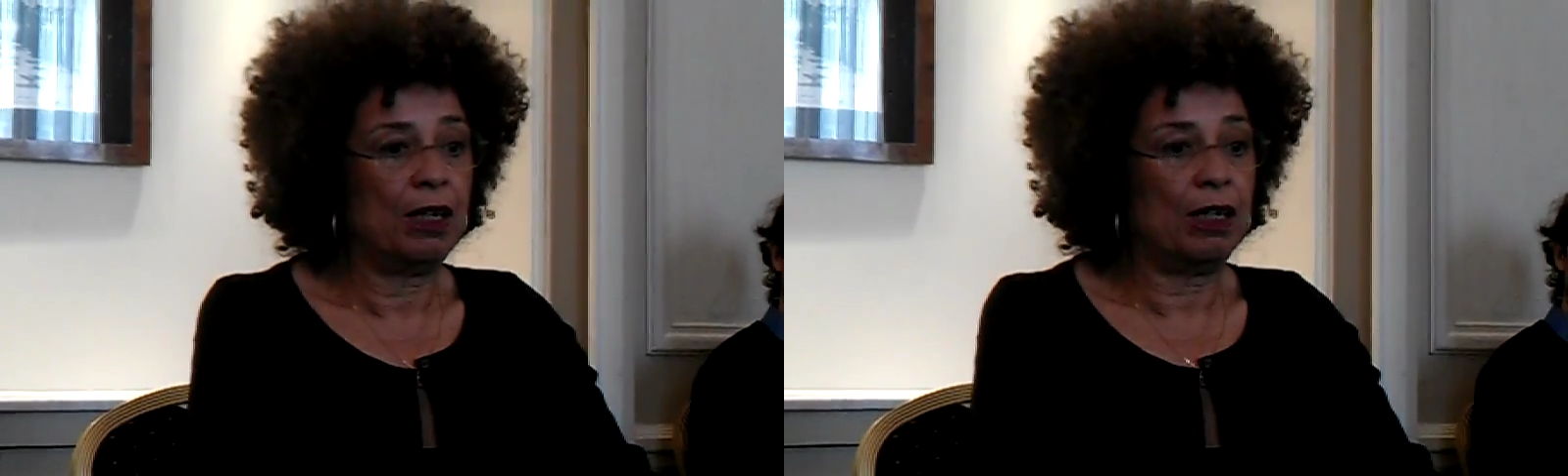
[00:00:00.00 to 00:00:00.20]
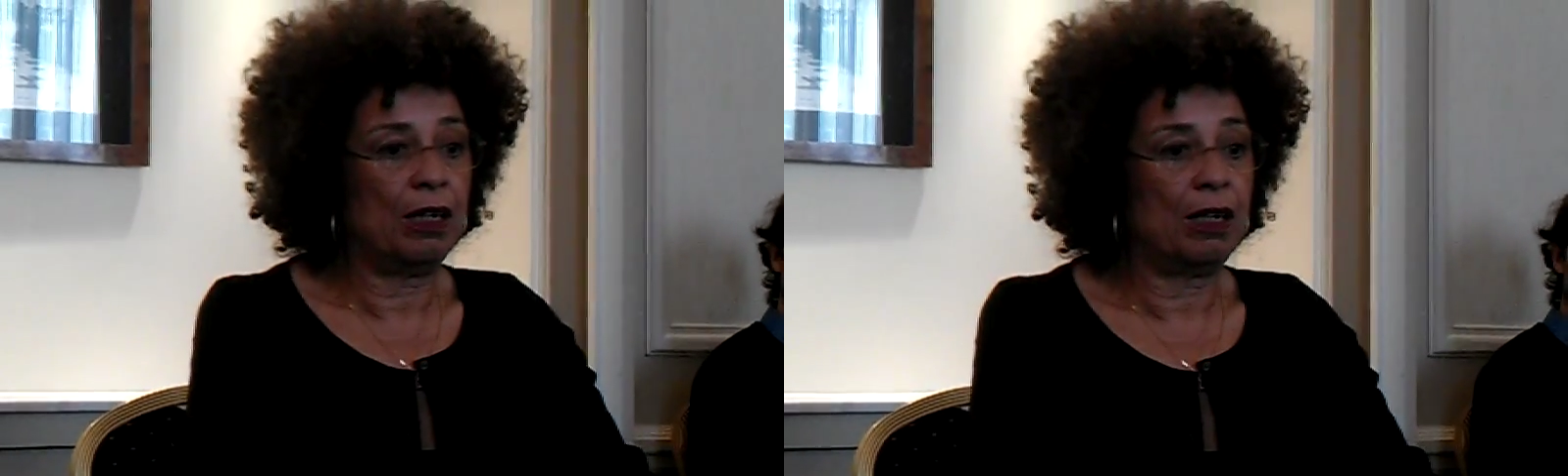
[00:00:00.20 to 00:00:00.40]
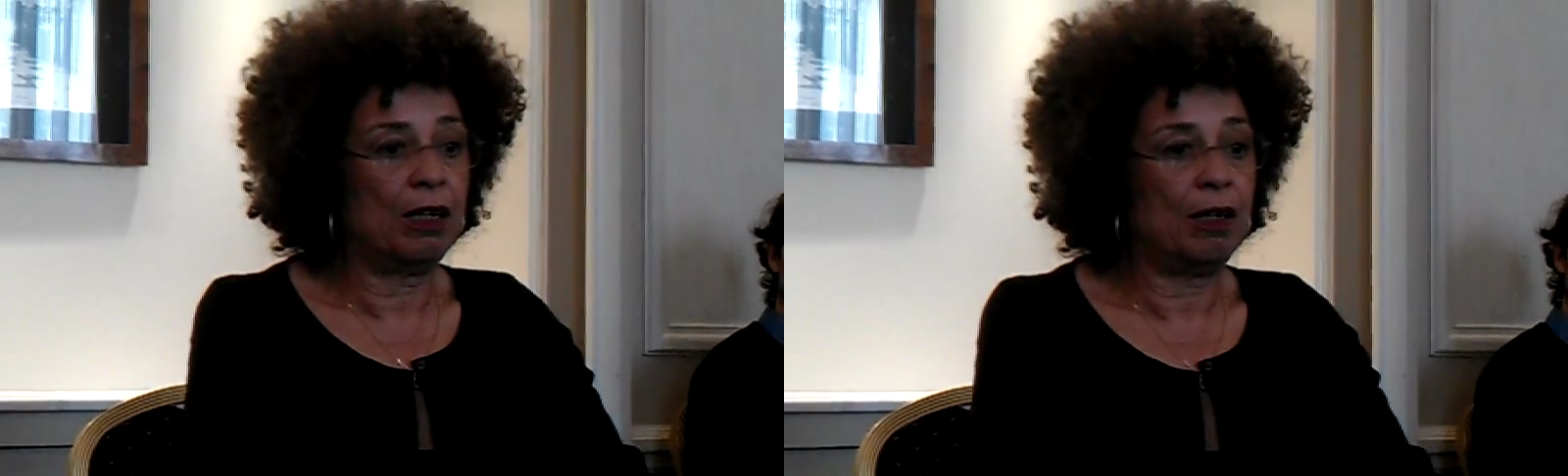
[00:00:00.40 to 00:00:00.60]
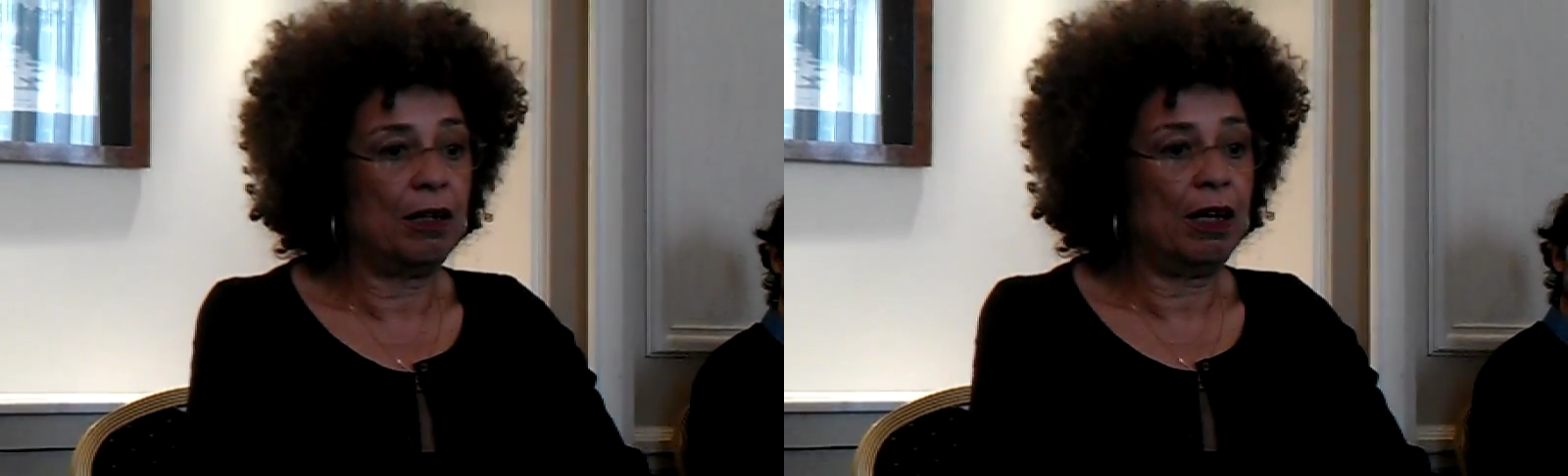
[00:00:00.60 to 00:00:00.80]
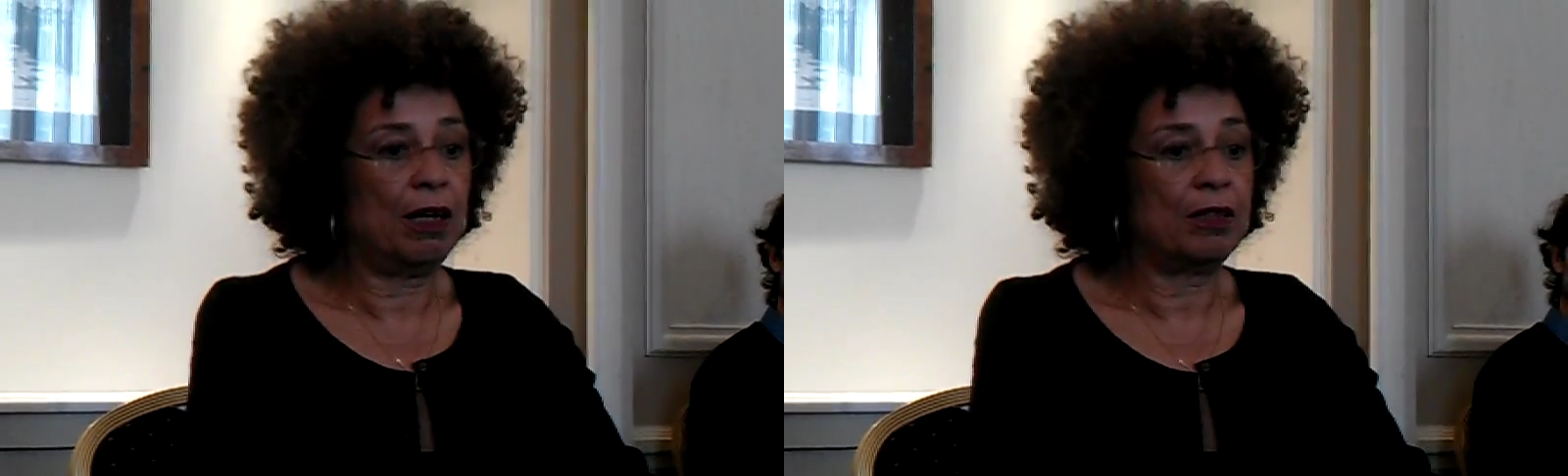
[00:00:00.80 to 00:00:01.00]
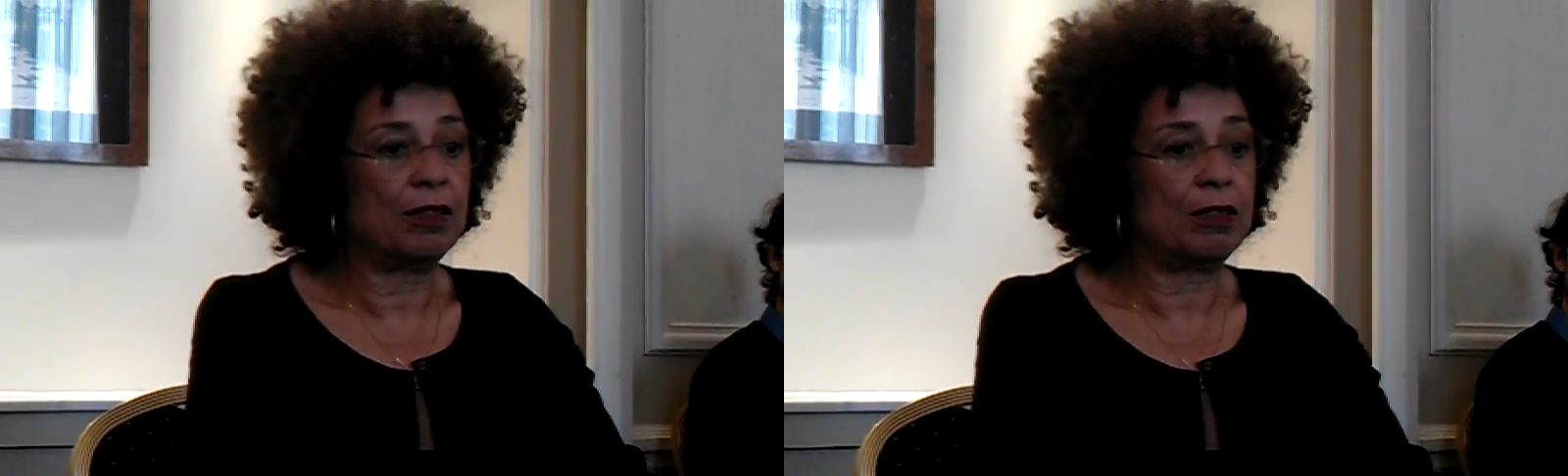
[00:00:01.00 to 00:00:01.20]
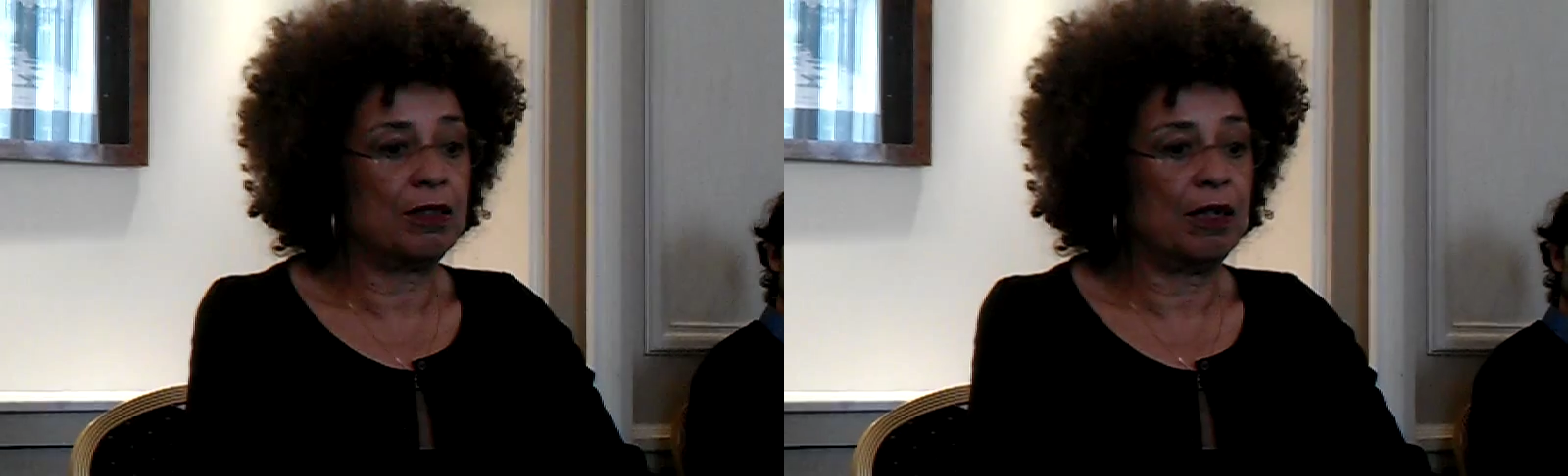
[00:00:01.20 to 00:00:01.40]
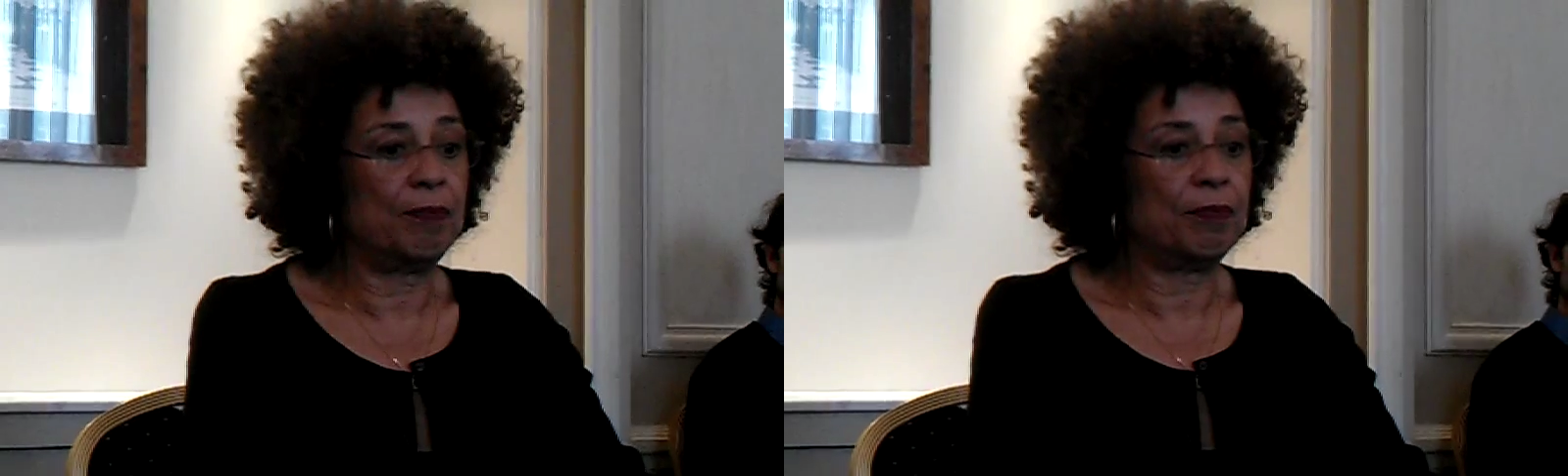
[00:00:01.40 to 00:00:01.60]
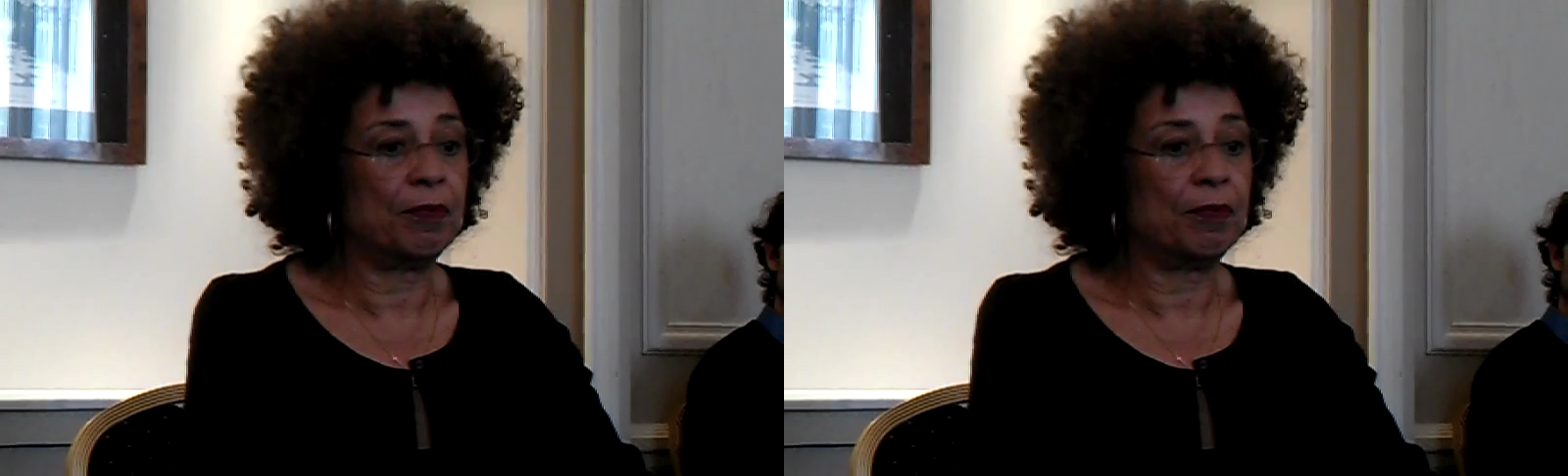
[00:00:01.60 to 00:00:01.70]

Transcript: uh, has um,